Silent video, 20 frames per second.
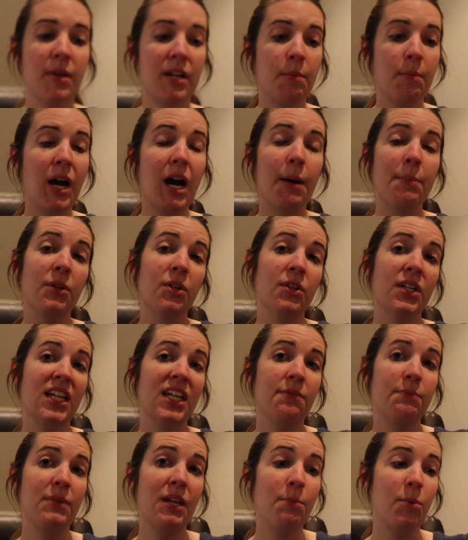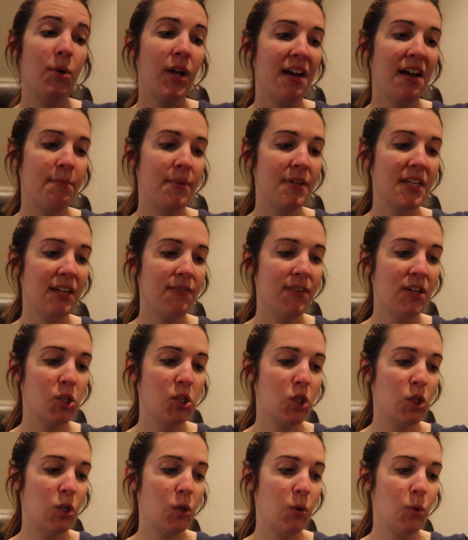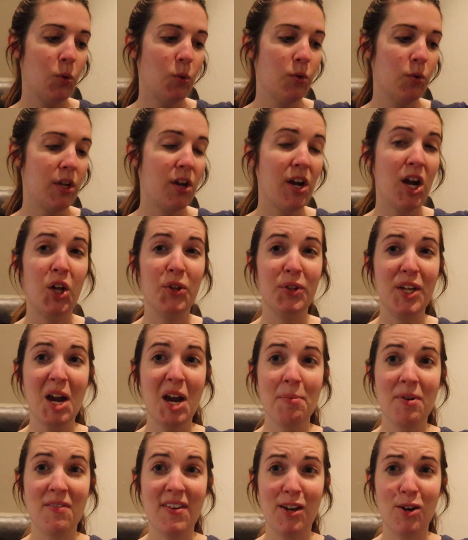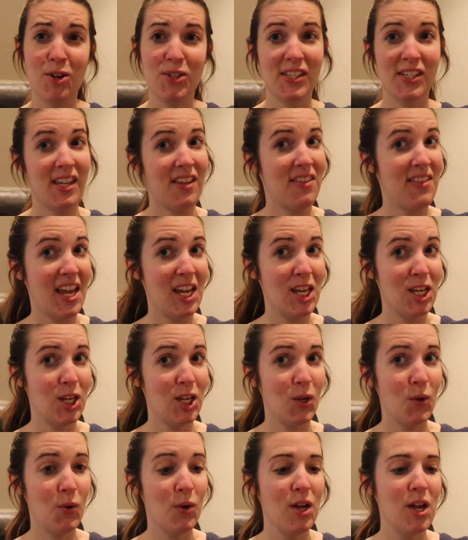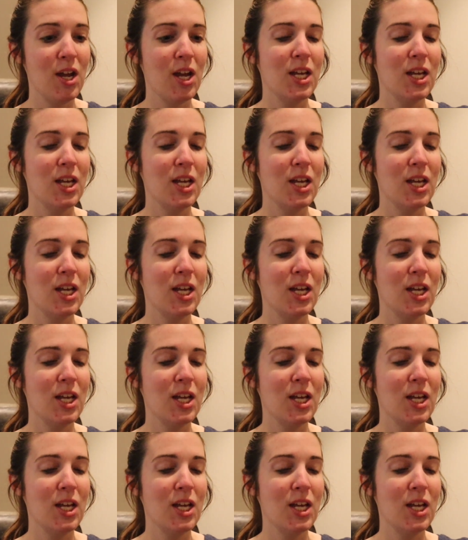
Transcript: been a popular gift people have been giving to their healthcare providers as a thank you.